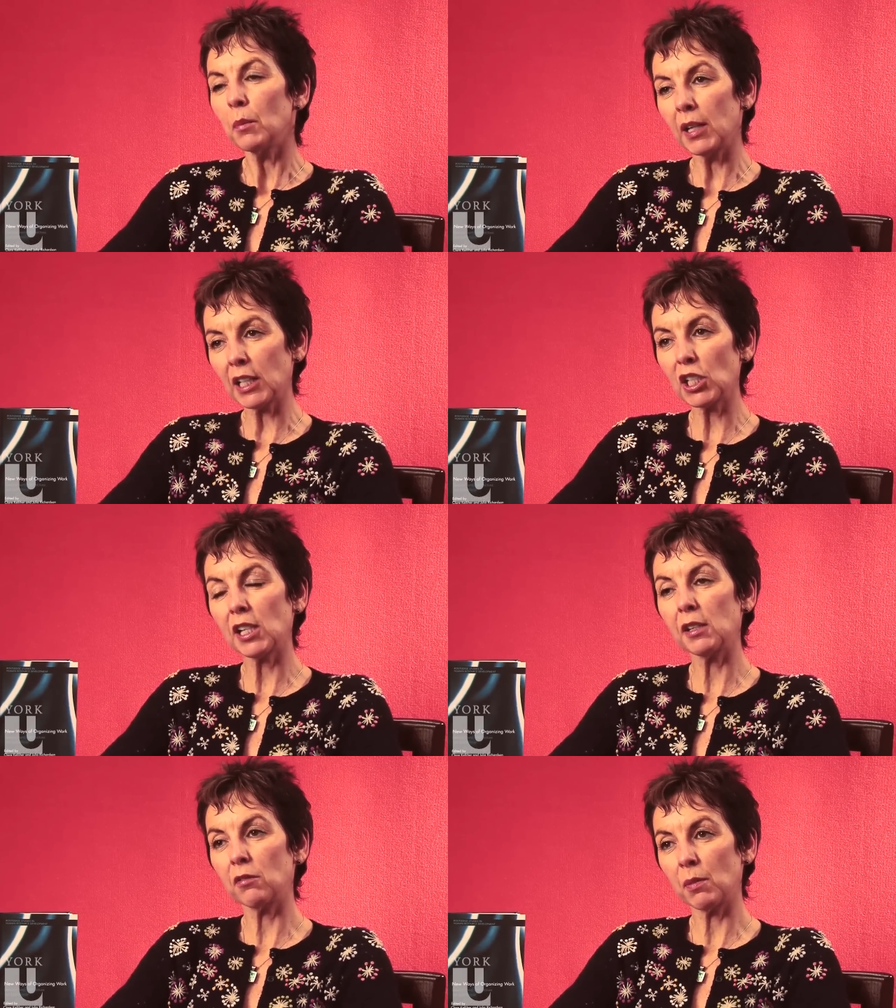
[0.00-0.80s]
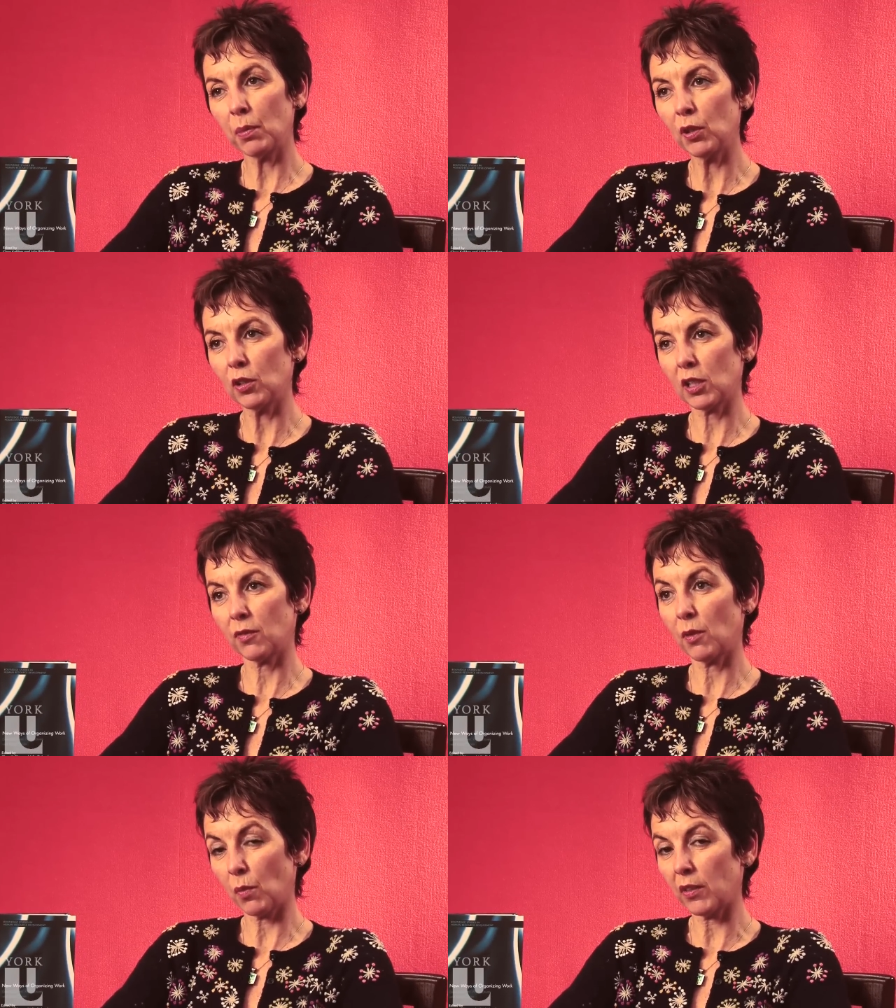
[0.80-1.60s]
But actually the reports
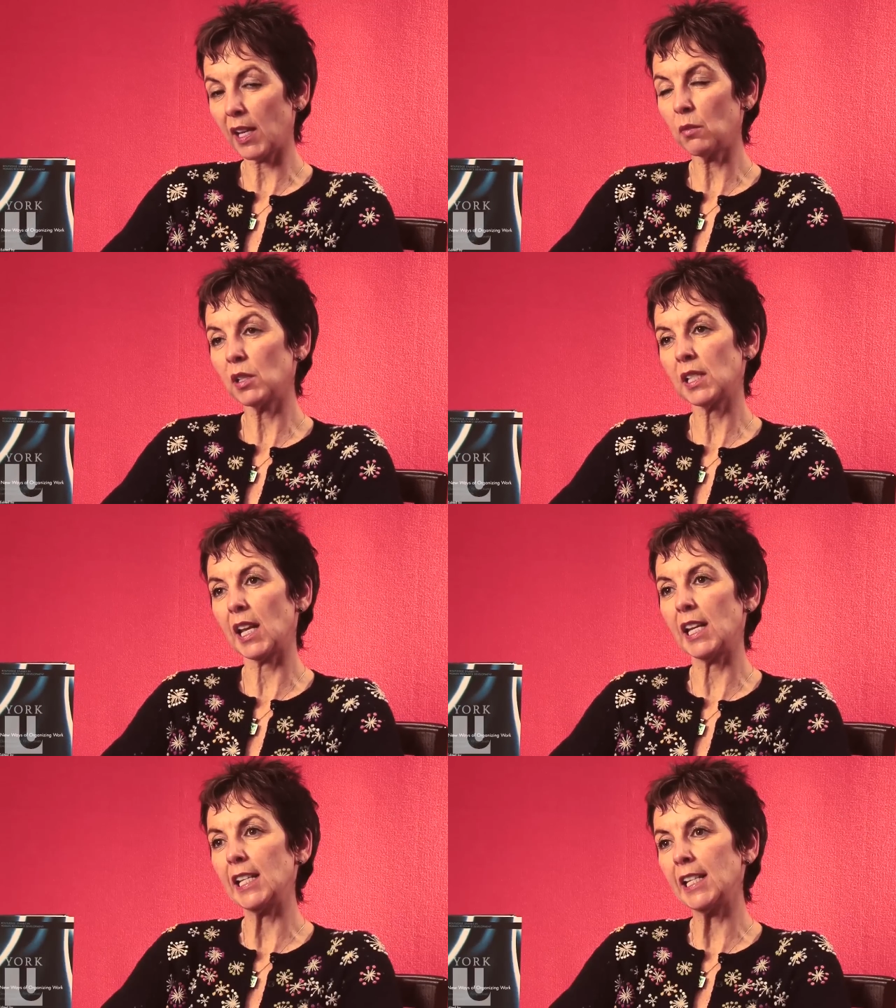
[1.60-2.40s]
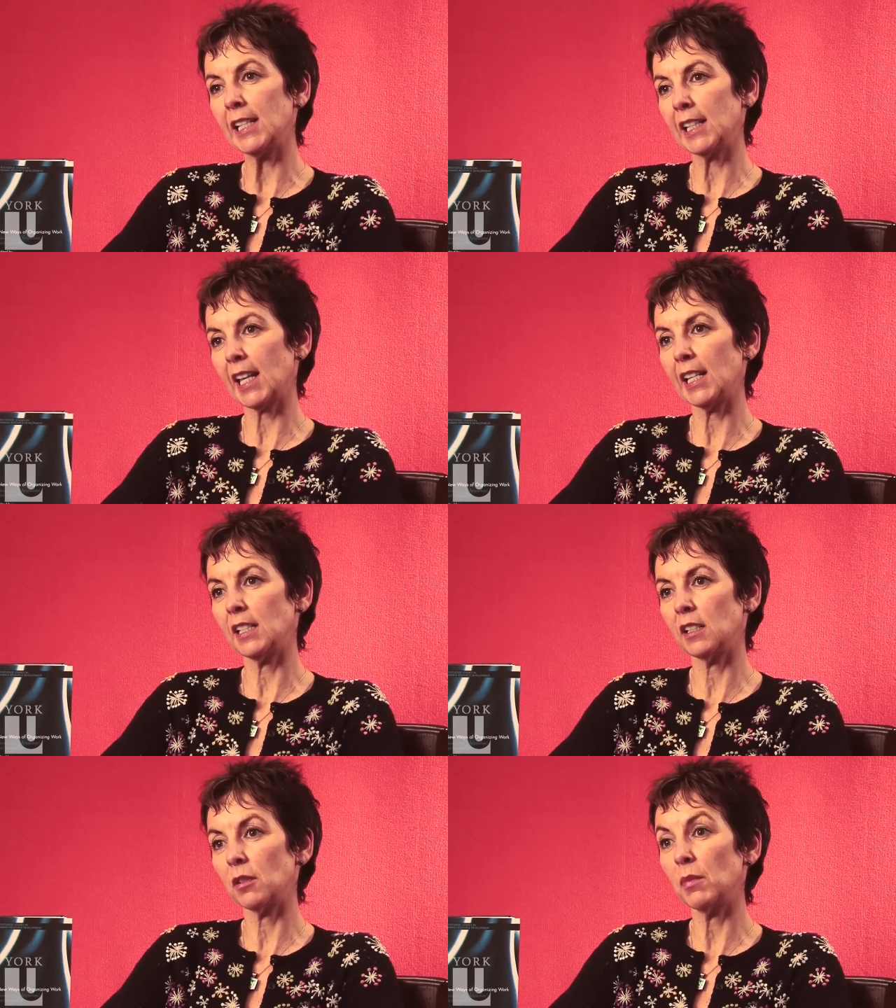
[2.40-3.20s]
from what they were saying
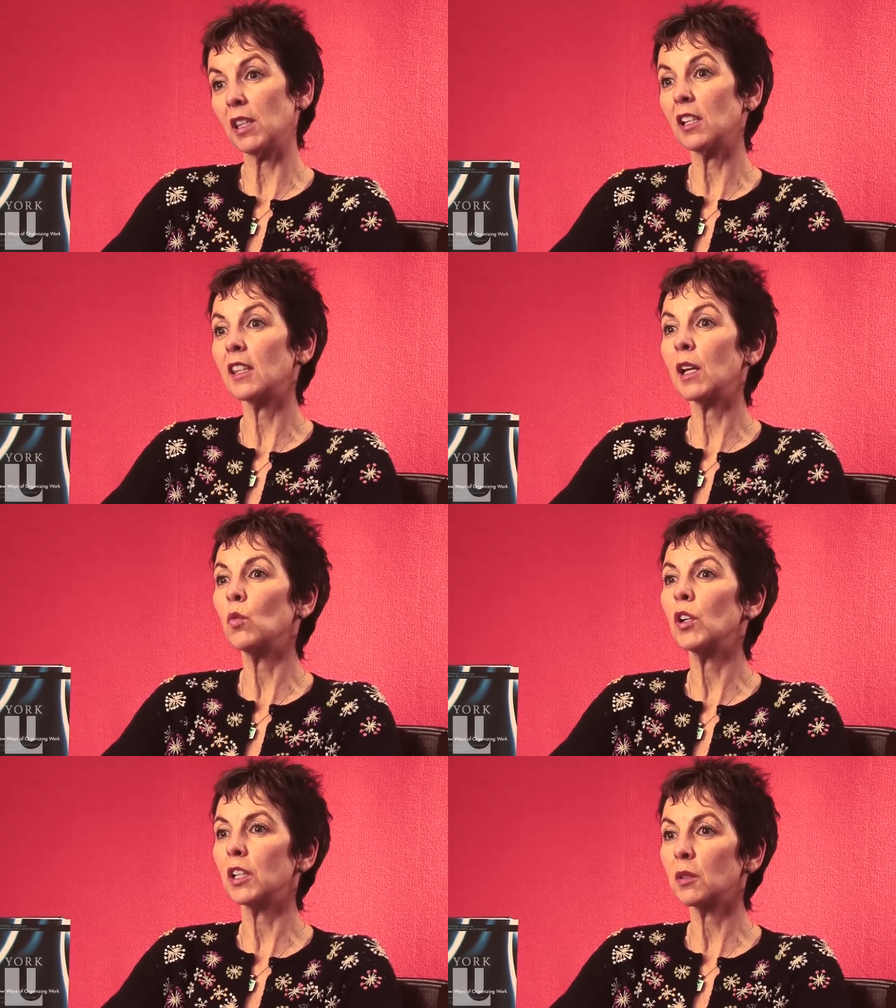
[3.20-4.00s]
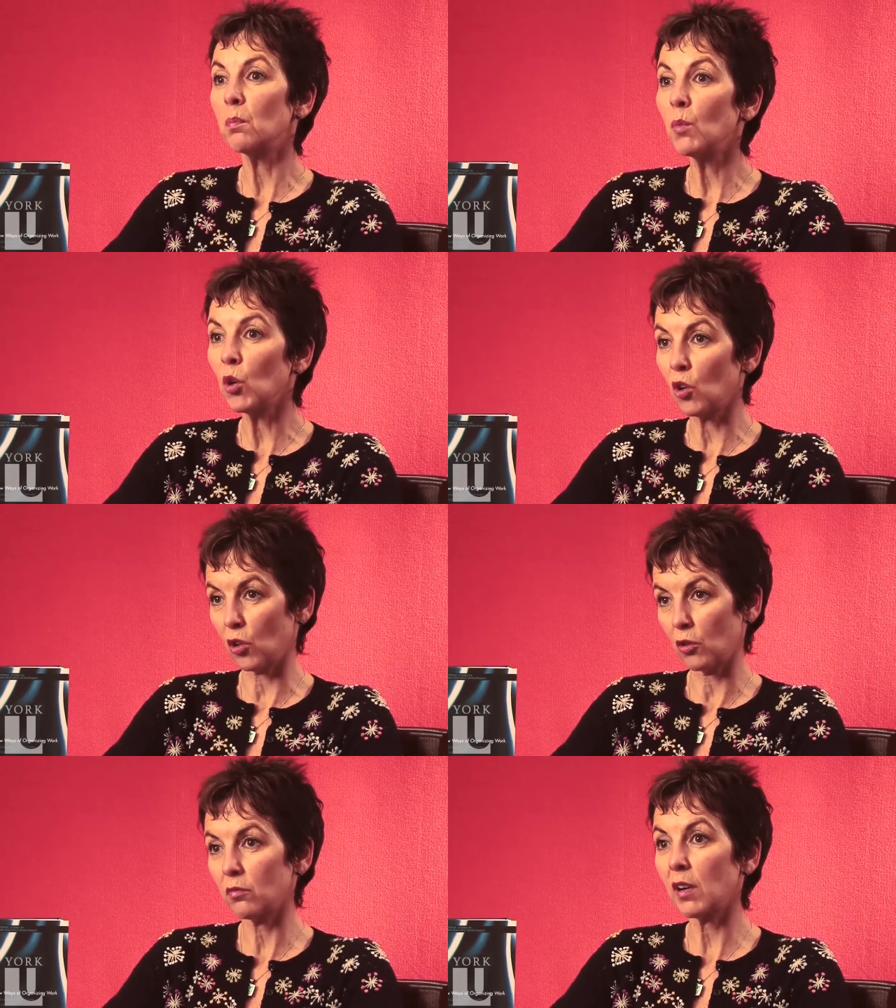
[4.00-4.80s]
indicated to me that they worked
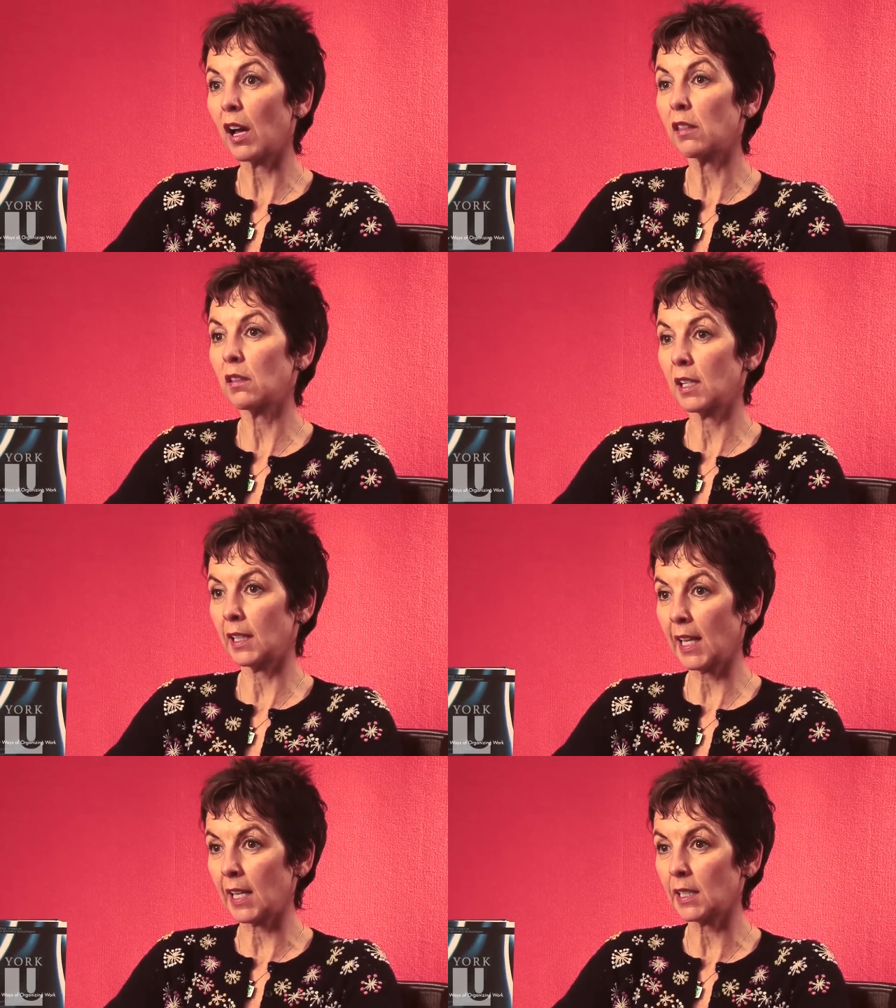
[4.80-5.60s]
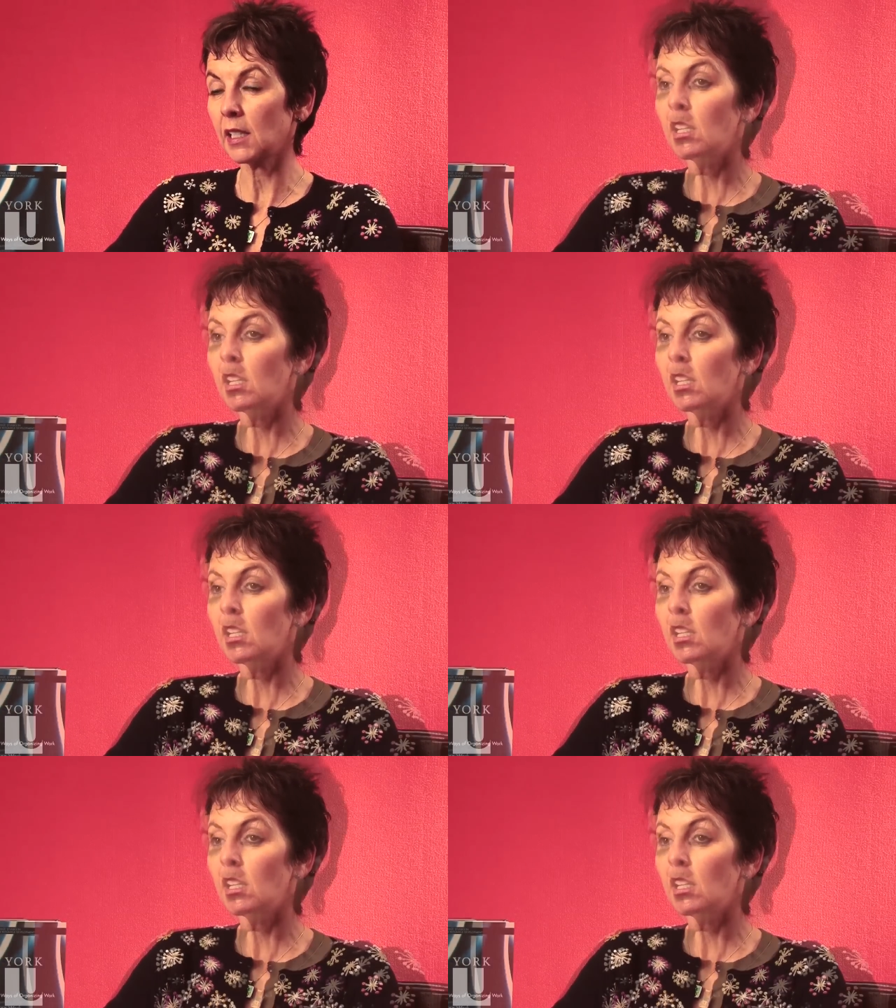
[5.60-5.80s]
more rather than less.